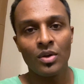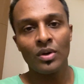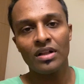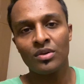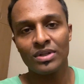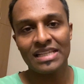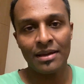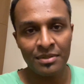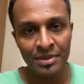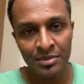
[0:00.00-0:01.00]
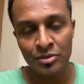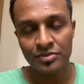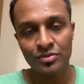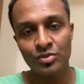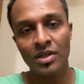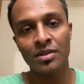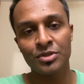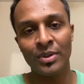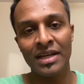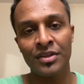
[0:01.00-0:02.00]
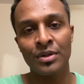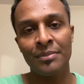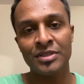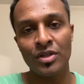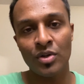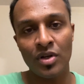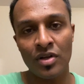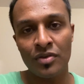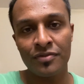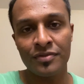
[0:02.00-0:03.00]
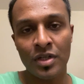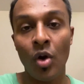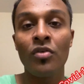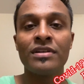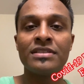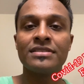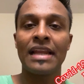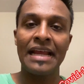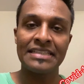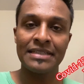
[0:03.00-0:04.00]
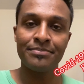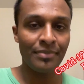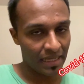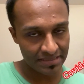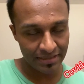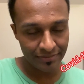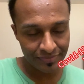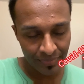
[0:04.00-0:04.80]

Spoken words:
Well, what's happening, people? Welcome to another episode of COVID-19 Positive.